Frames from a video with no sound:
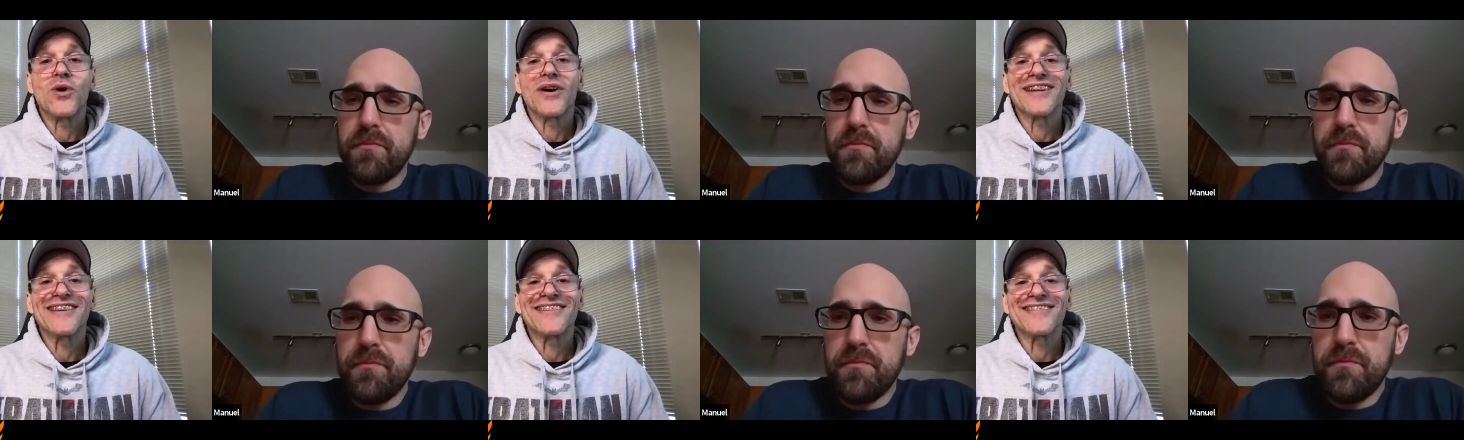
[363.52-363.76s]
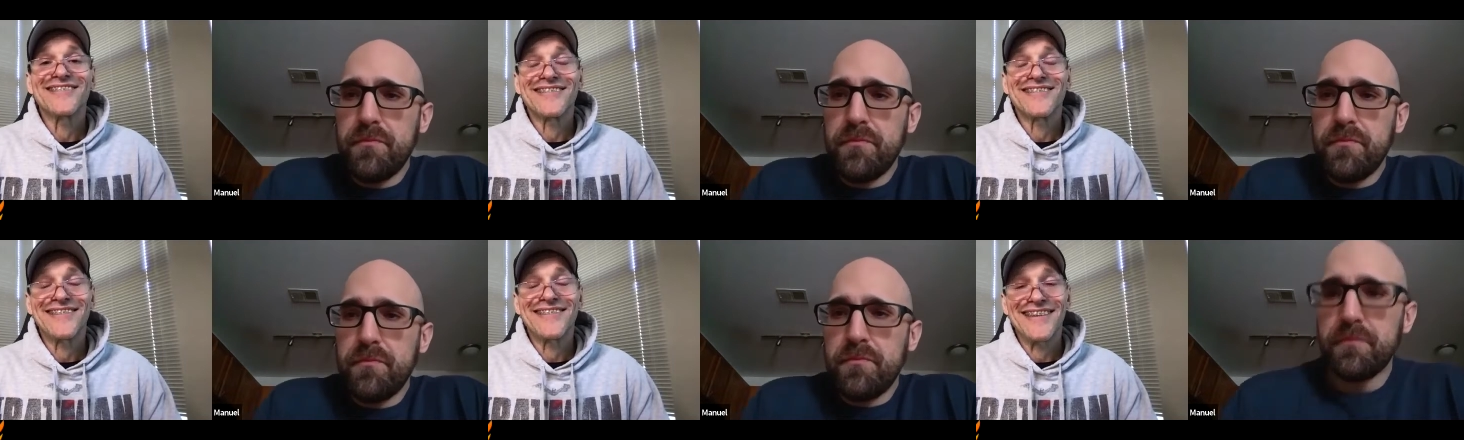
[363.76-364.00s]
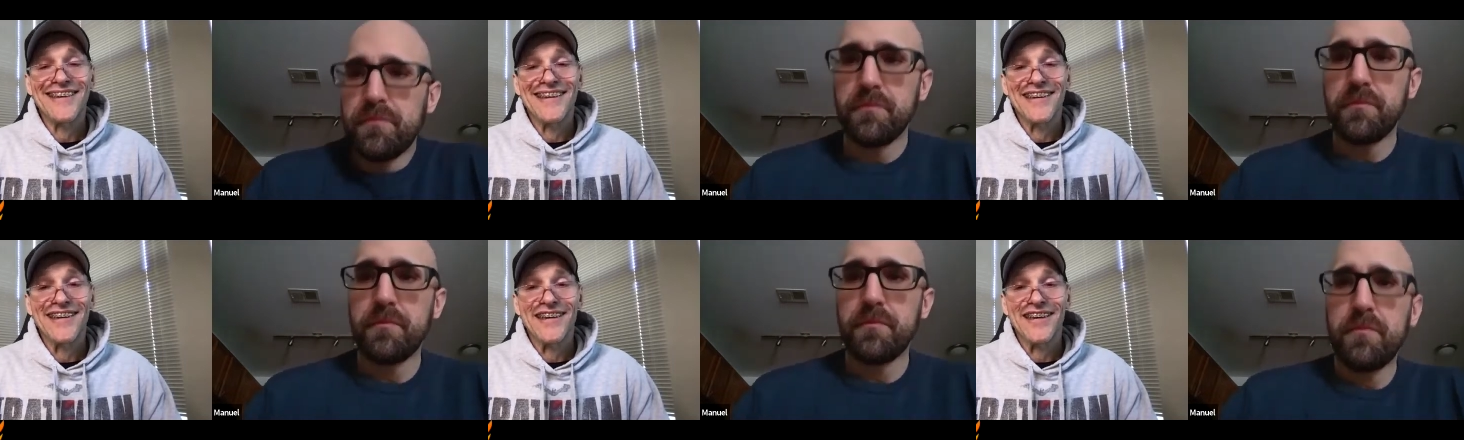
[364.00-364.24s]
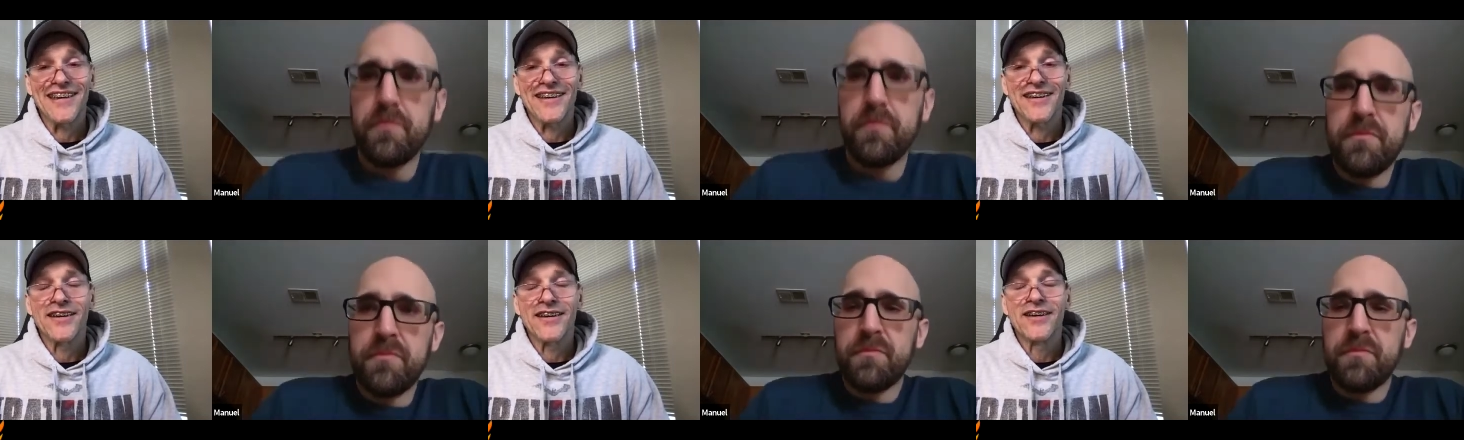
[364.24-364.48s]
Speaker 1: want to
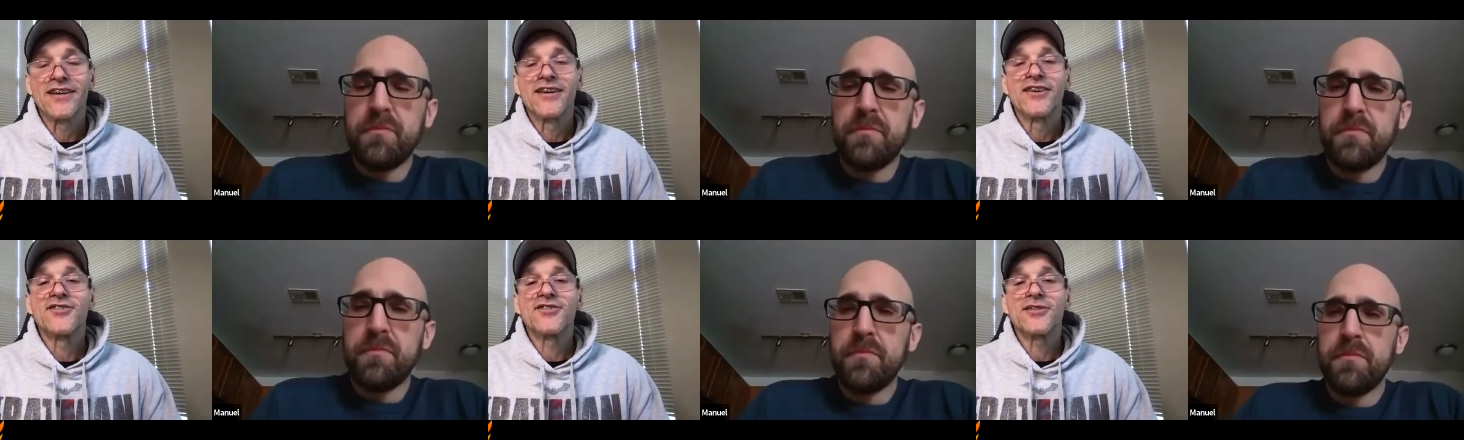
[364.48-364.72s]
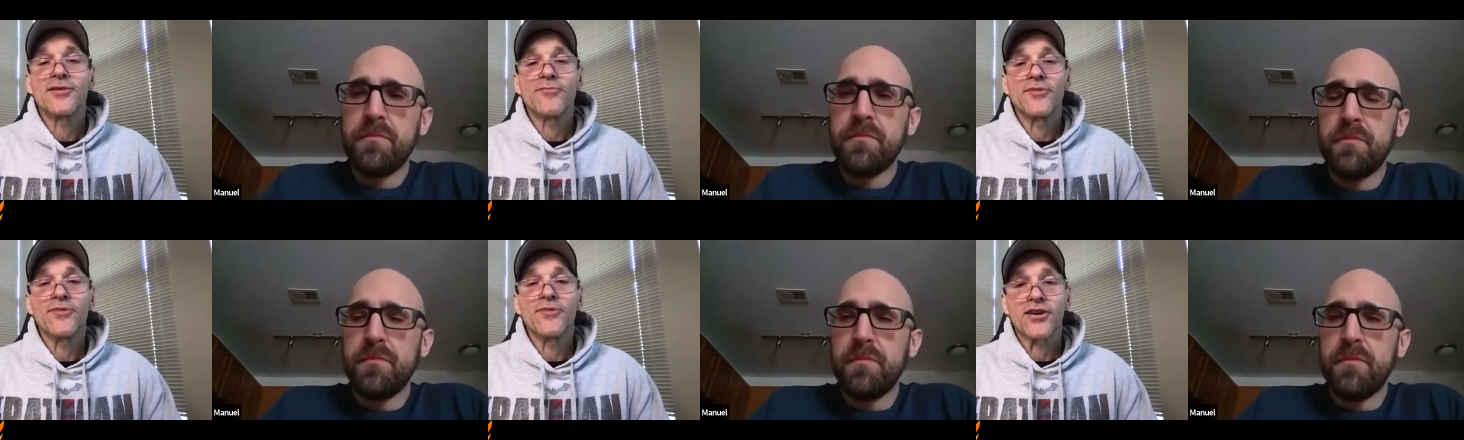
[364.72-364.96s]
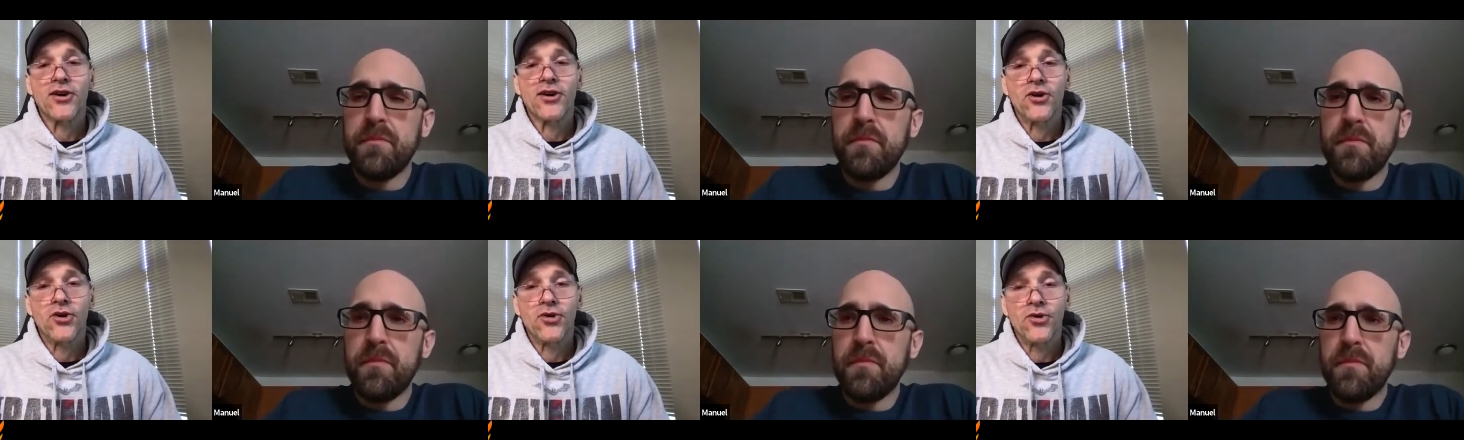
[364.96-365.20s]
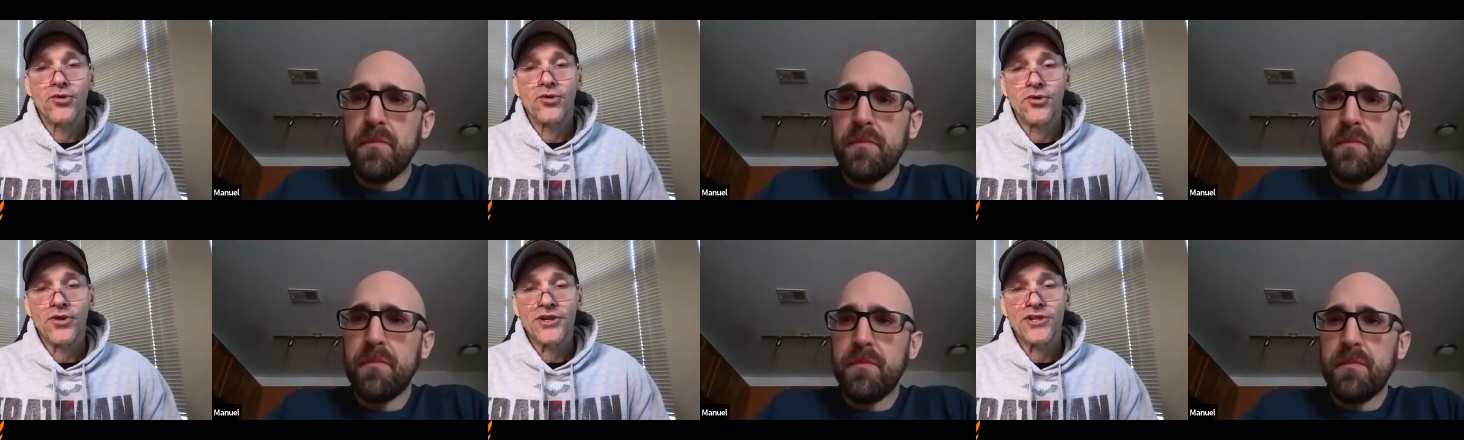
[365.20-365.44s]
see some of the
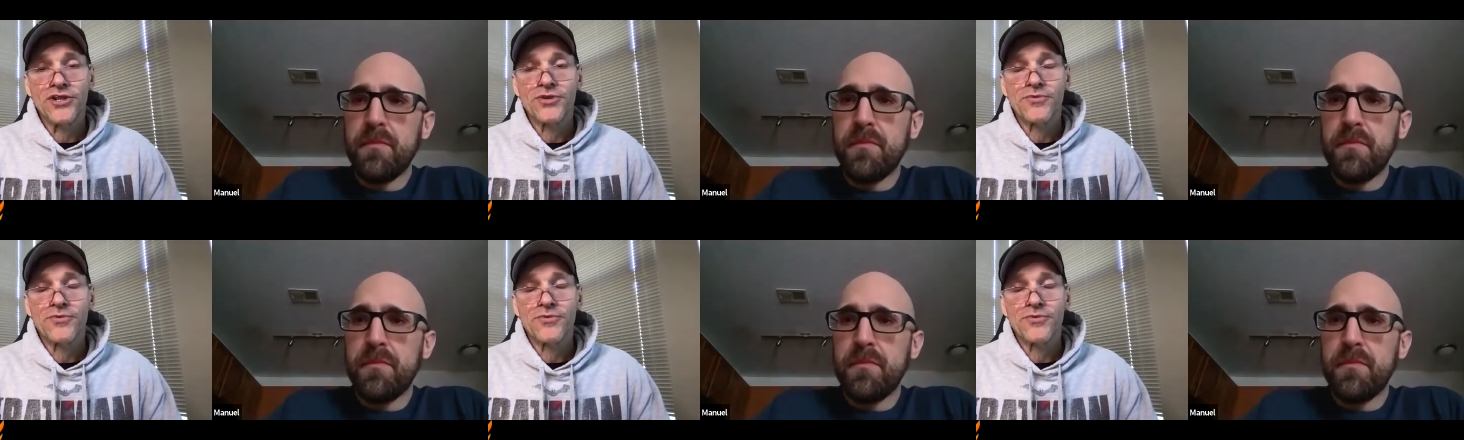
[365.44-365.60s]
coolest